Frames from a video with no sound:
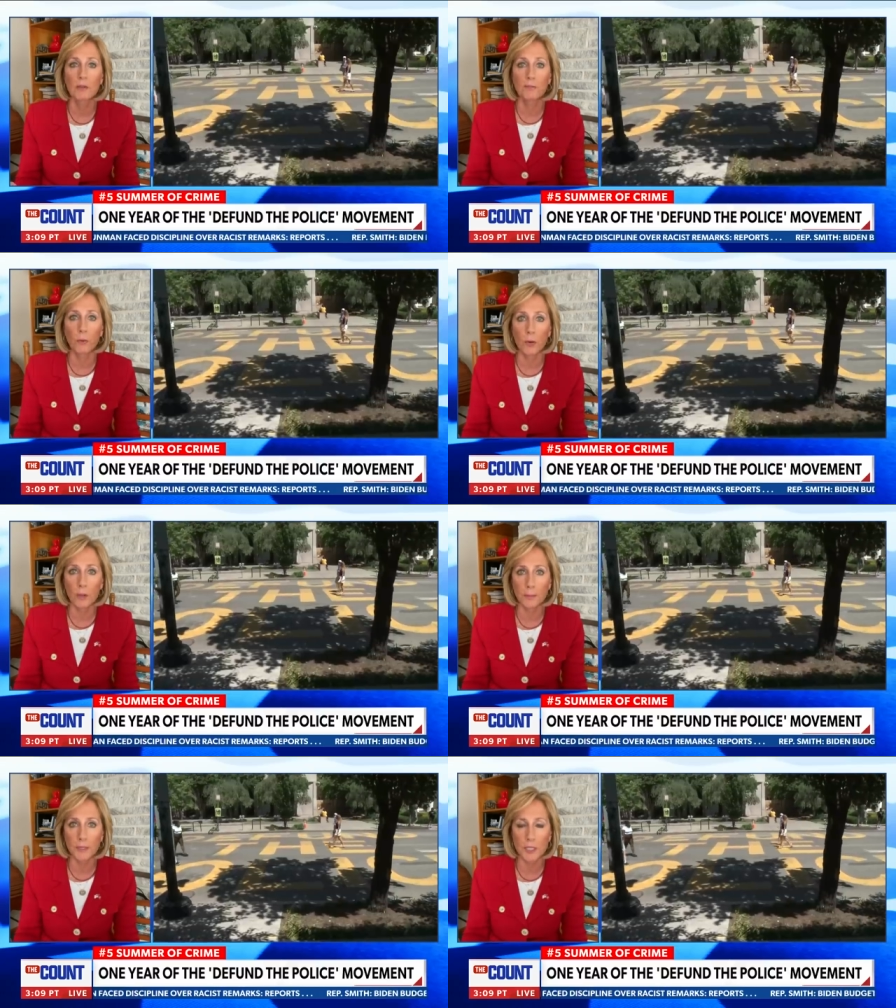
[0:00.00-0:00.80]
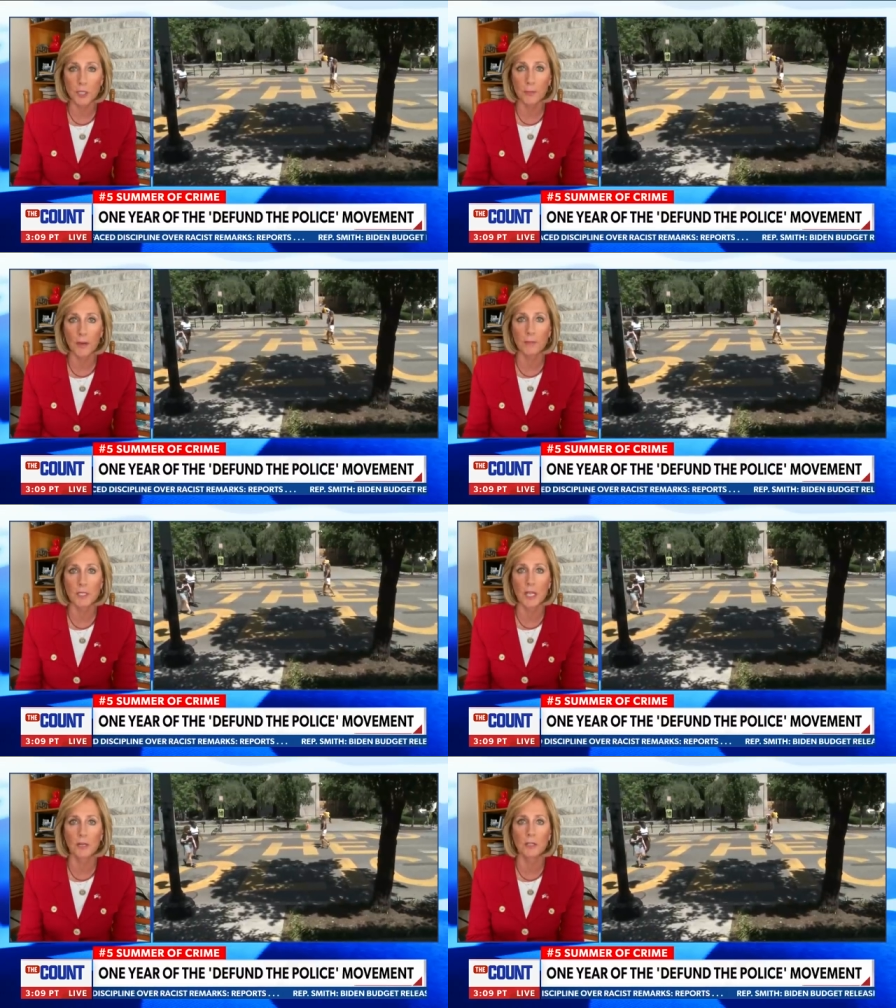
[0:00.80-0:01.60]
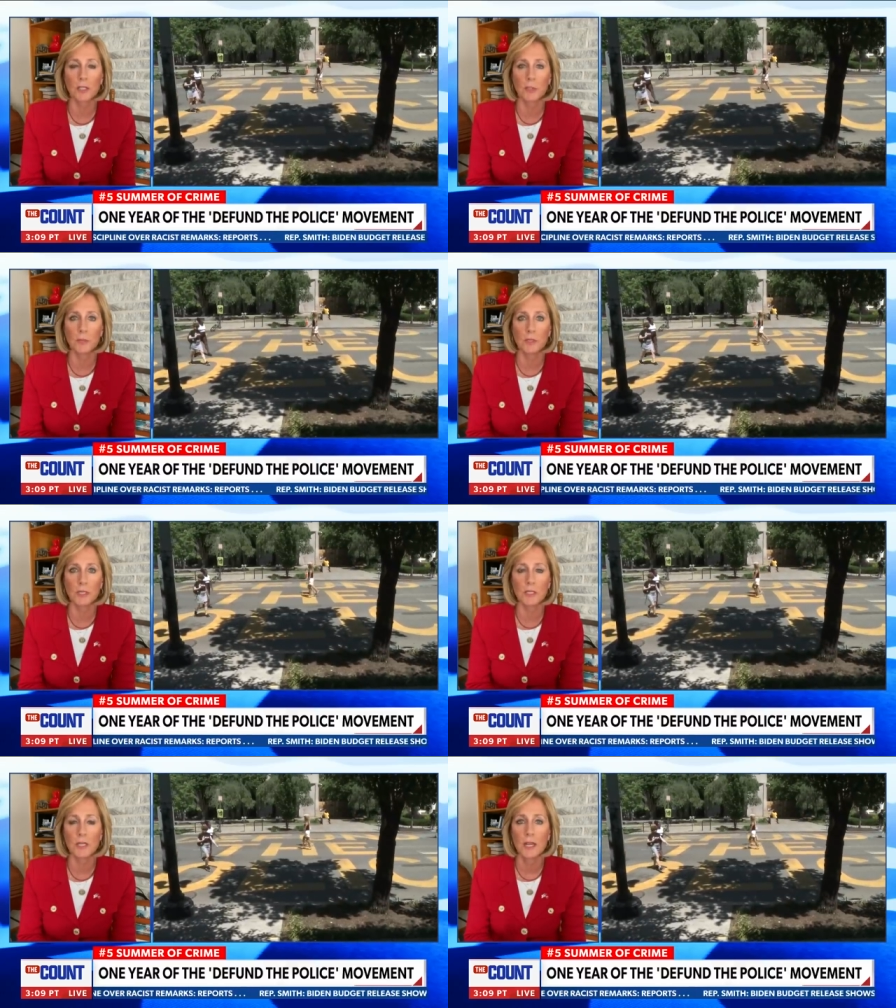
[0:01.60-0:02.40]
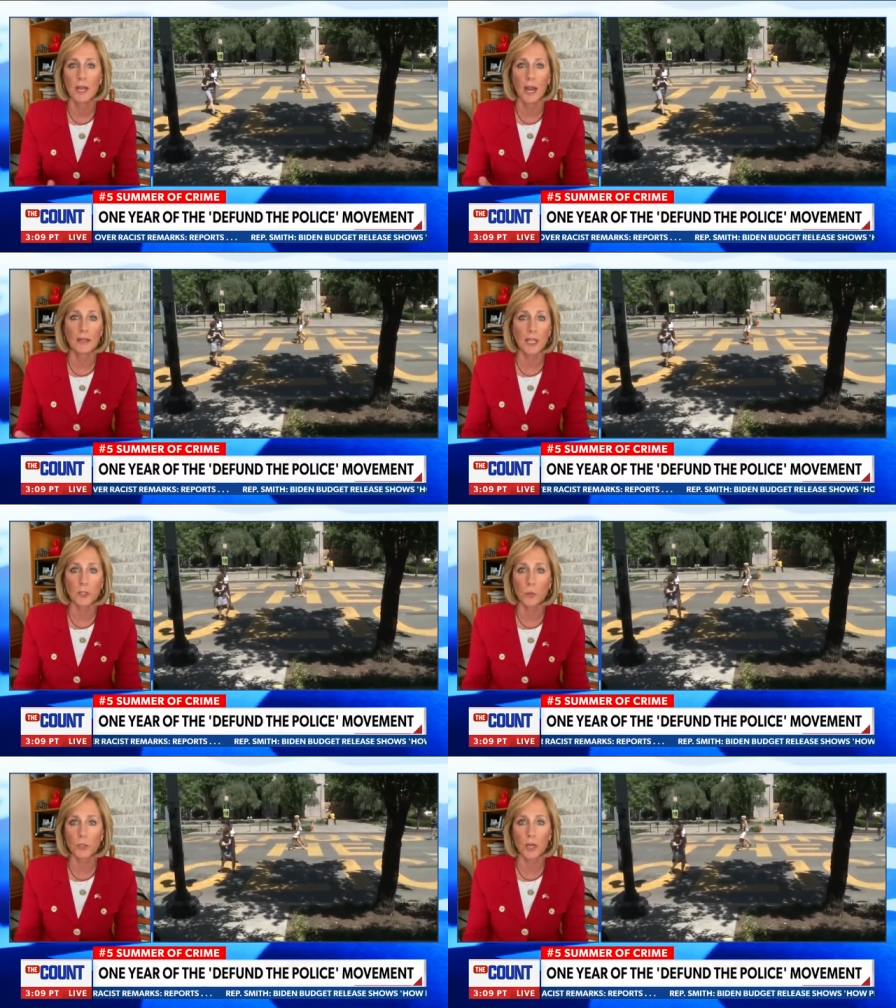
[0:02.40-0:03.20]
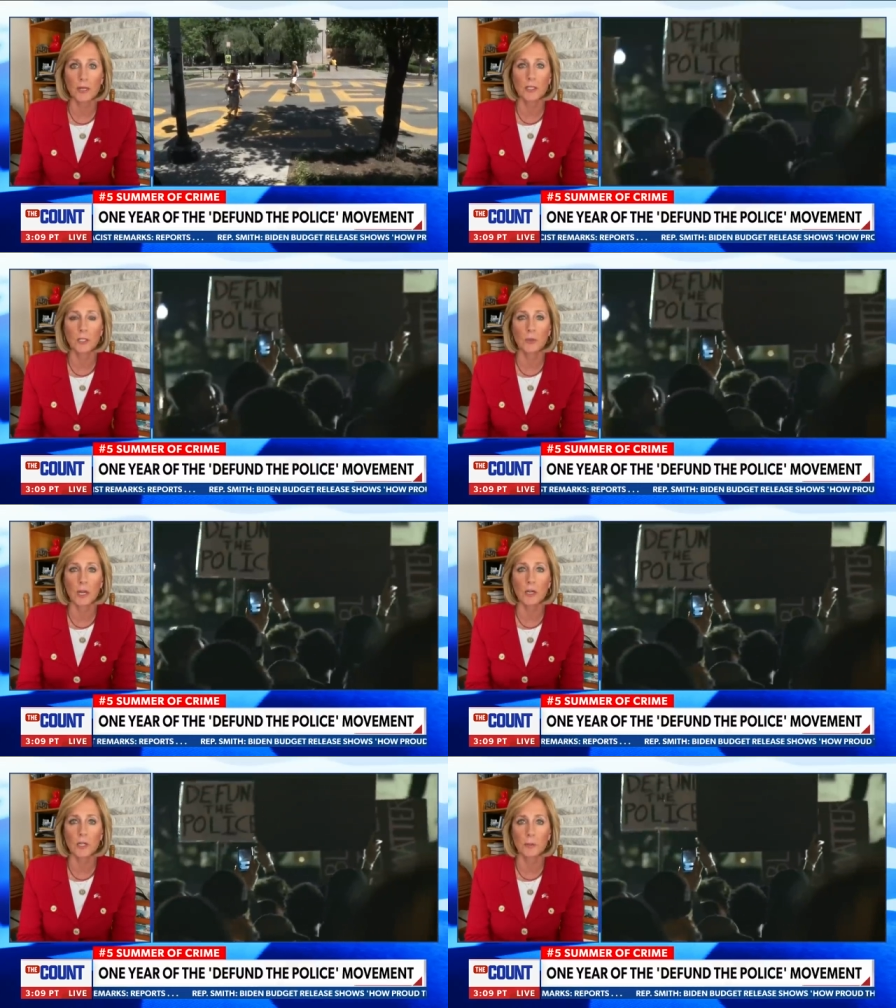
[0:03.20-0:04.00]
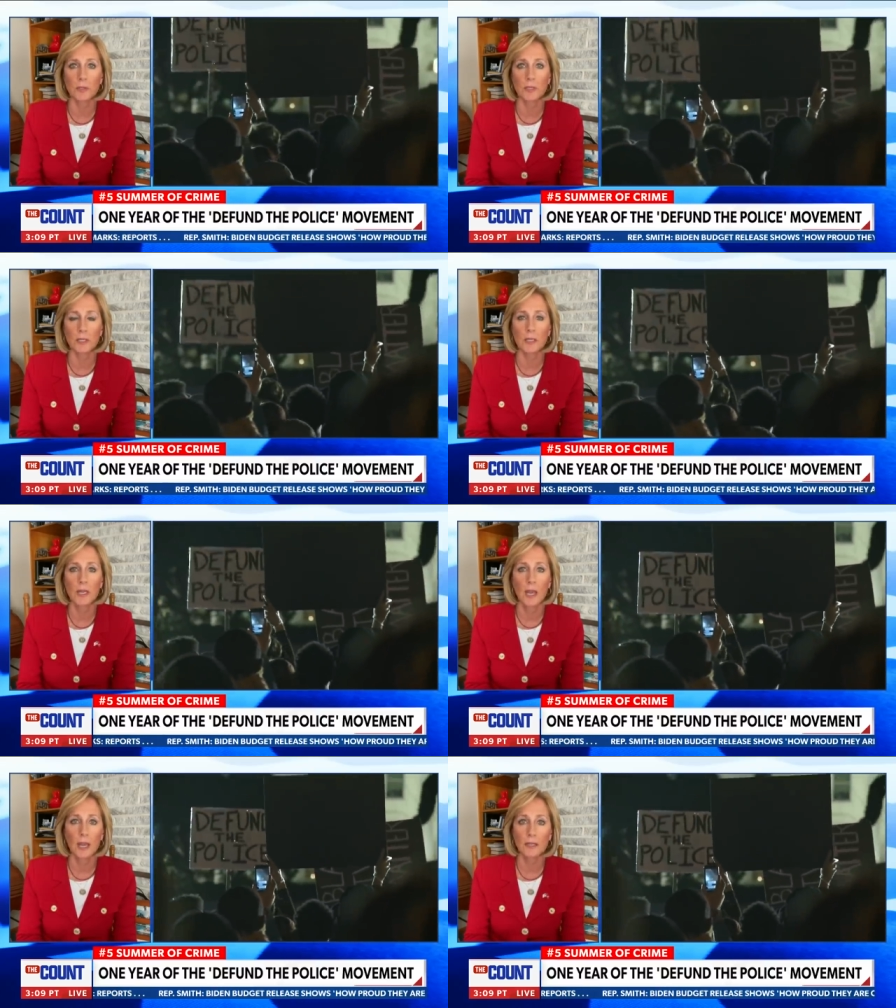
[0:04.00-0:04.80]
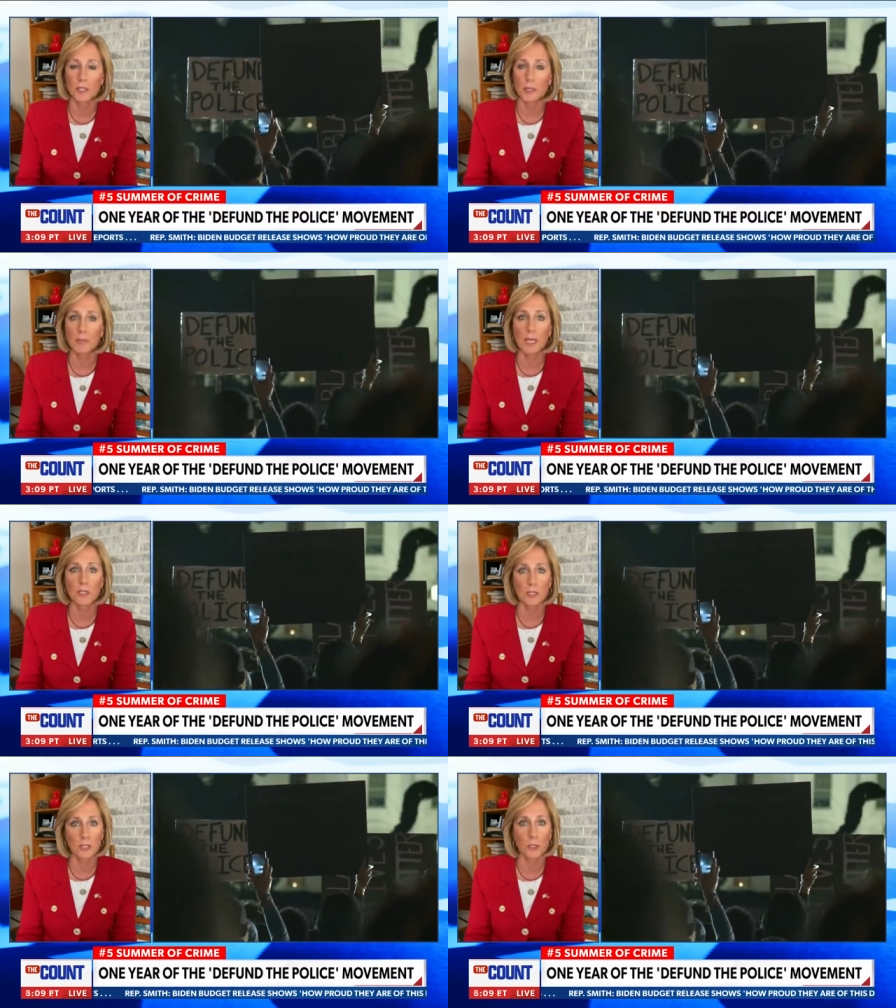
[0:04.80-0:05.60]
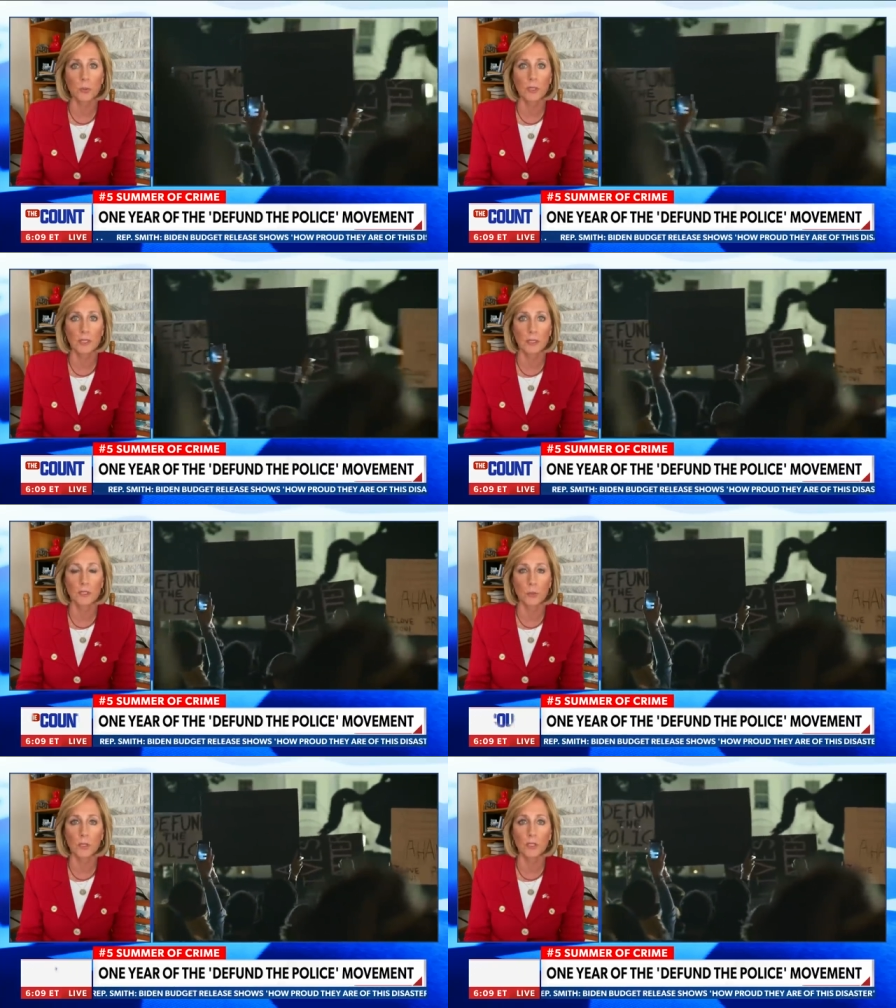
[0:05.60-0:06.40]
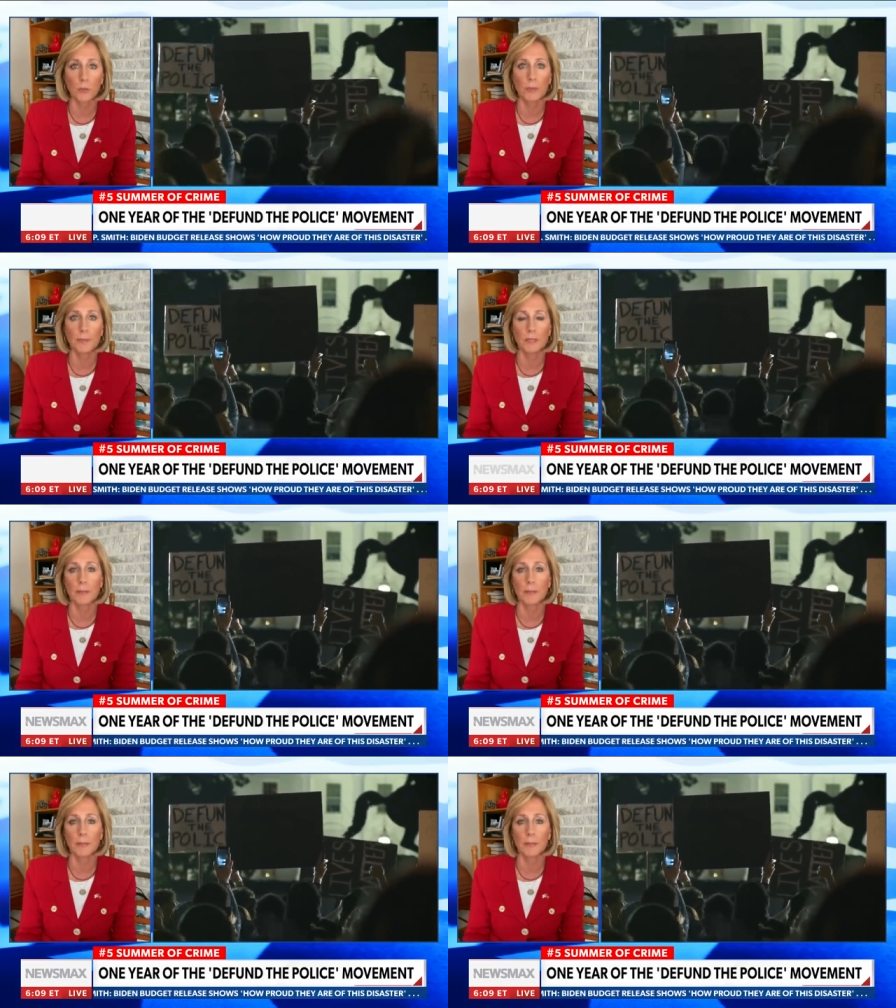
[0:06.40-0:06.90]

for our police departments out of the communities. Mm-hmm. And that's what we're trying to do in our community. And in some cases, it's really it's really reaping the